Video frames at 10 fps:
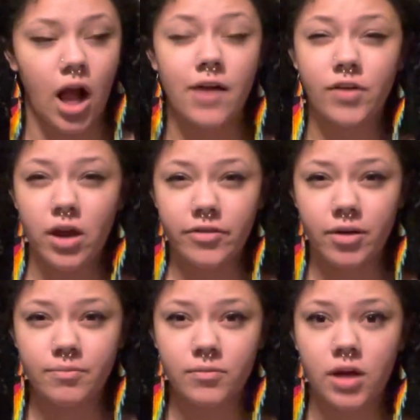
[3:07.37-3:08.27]
gotten
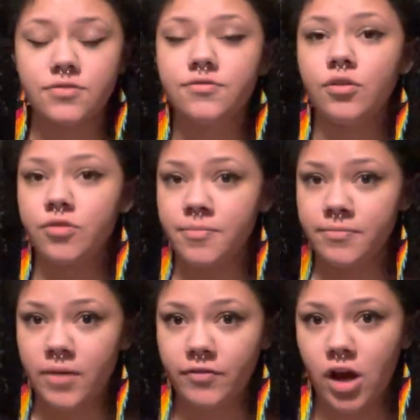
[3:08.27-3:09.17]
them, a few of them
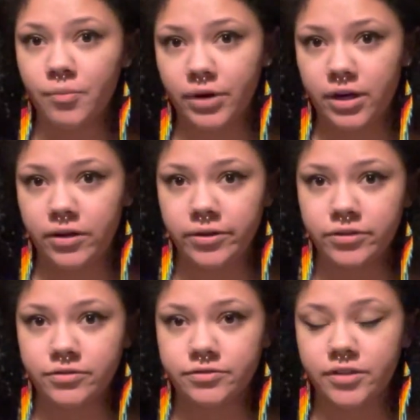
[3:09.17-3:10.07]
I've gotten brand
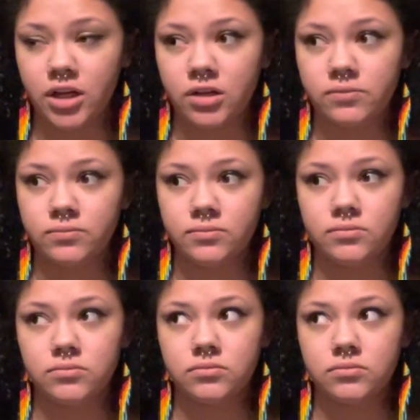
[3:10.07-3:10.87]
new from